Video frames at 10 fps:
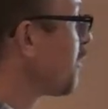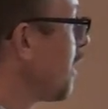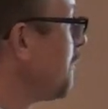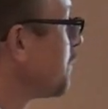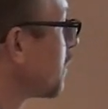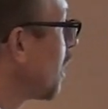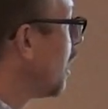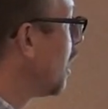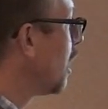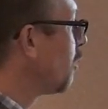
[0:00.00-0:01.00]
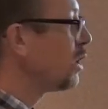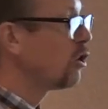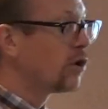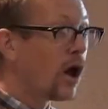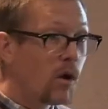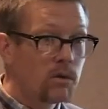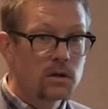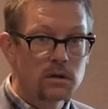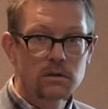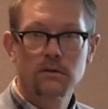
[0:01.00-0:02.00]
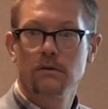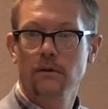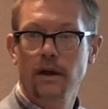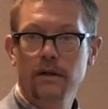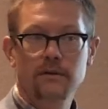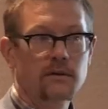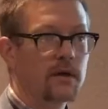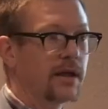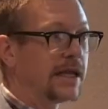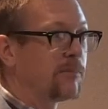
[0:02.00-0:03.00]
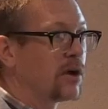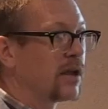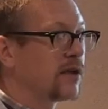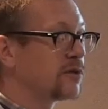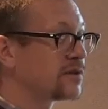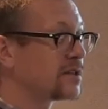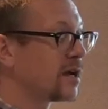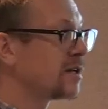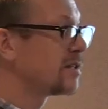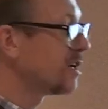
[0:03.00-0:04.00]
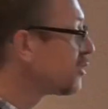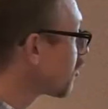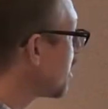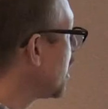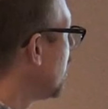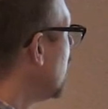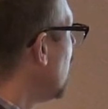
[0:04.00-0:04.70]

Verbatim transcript: from? We don't know, right? Anybody who studies history